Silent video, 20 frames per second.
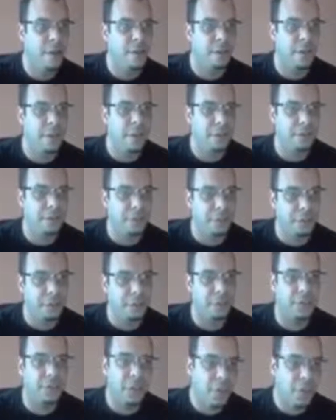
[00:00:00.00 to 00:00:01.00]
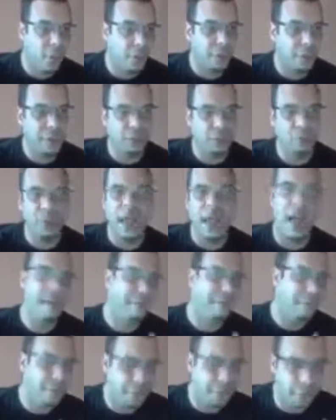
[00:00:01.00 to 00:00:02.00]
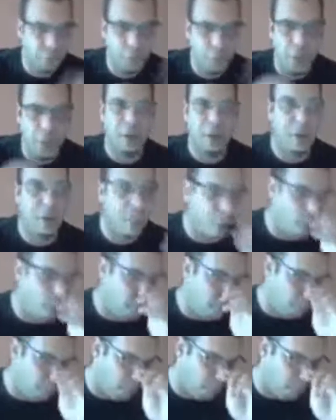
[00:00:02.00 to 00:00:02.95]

one, versus on this one I have just run